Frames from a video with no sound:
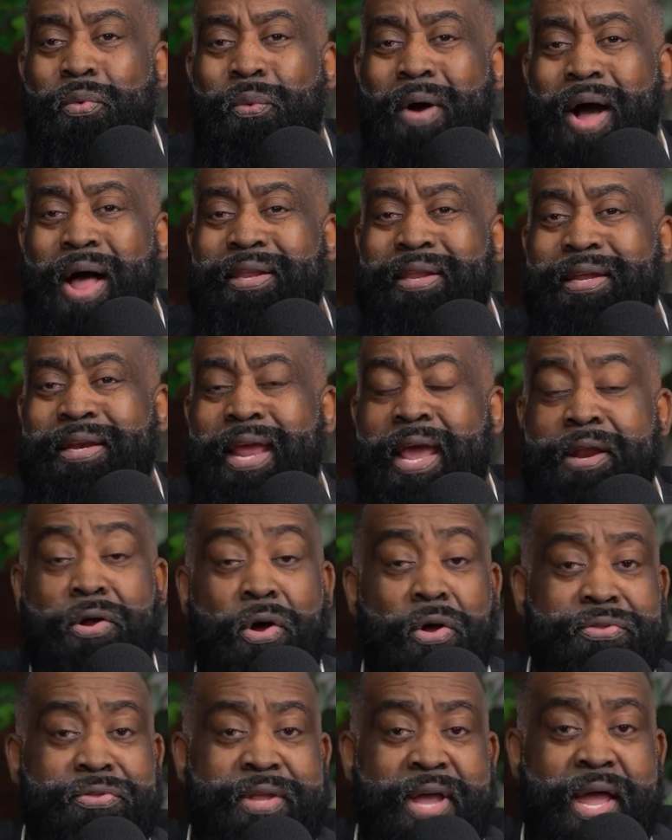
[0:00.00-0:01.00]
wallet at
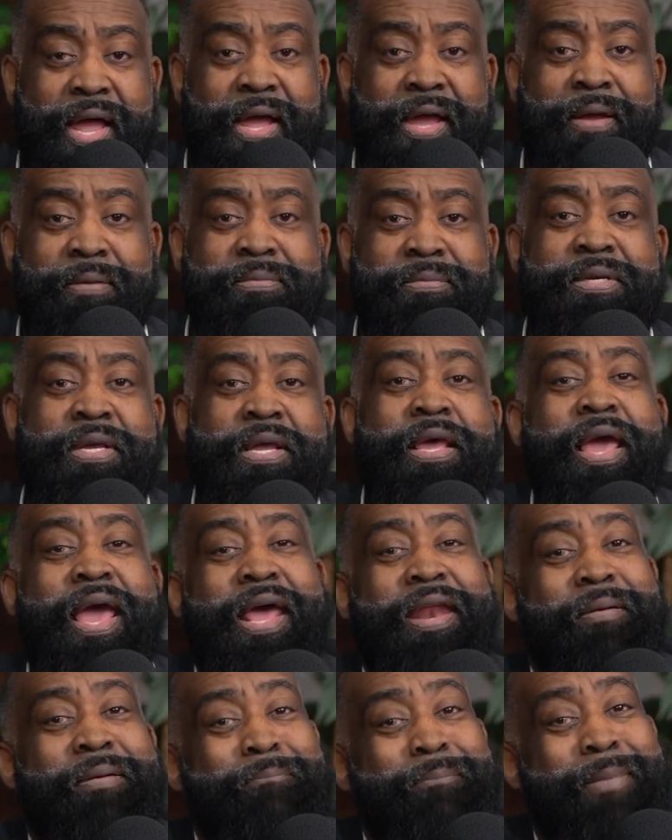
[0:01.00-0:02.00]
all times
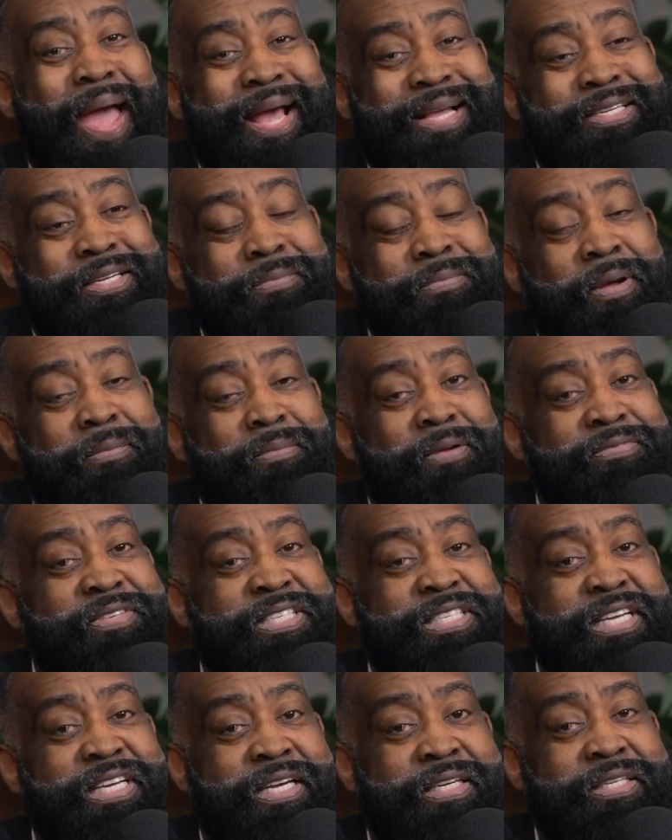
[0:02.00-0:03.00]
and a maximum of
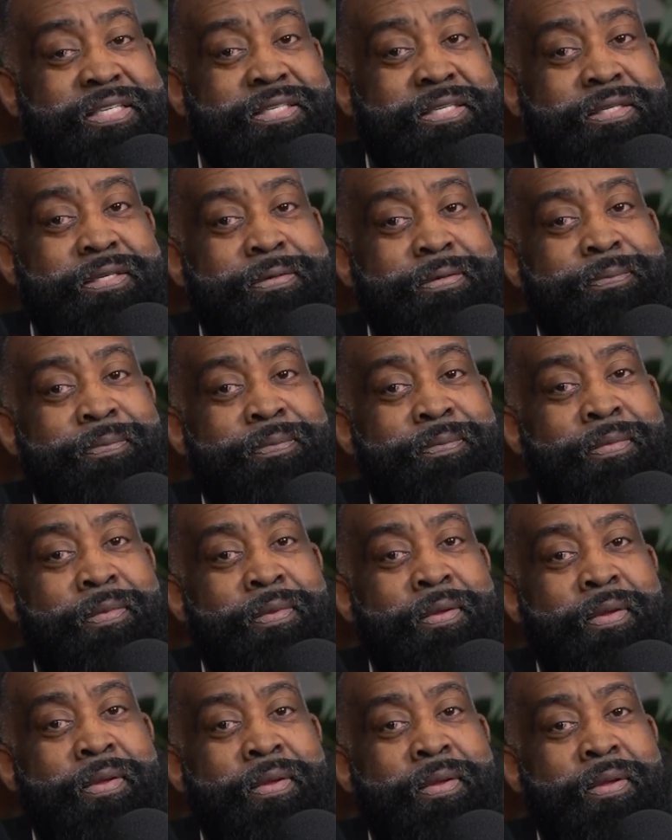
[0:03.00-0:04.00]
6.
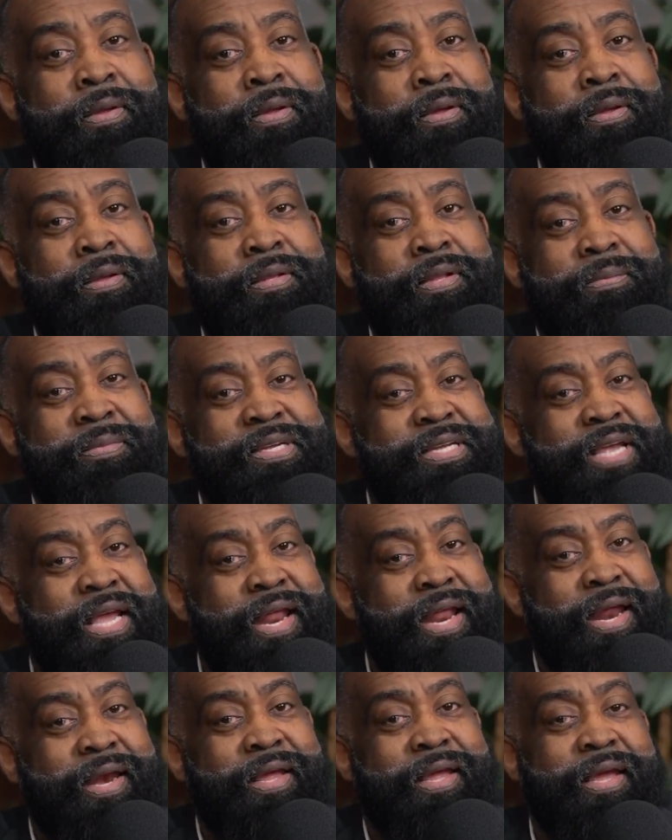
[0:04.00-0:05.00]
Let me say
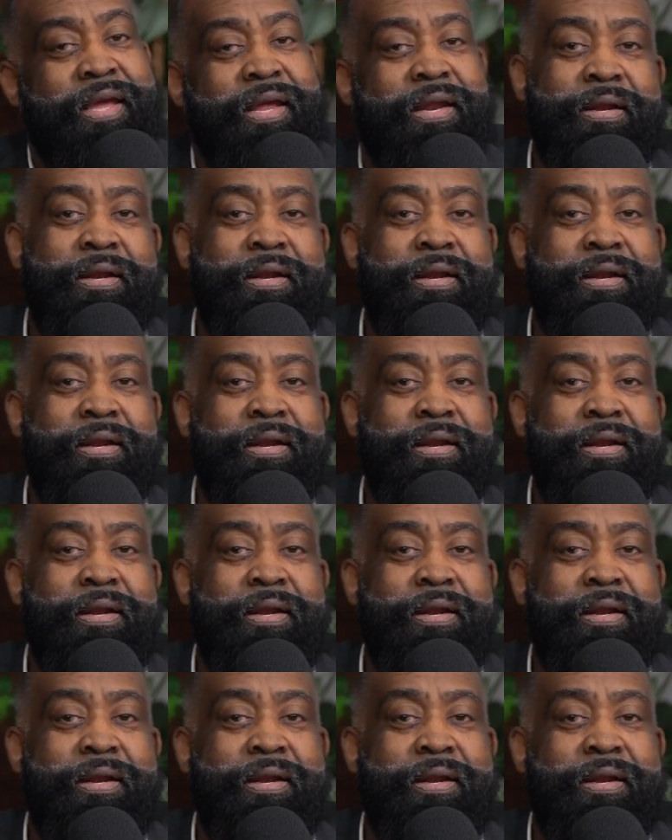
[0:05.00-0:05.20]
that again.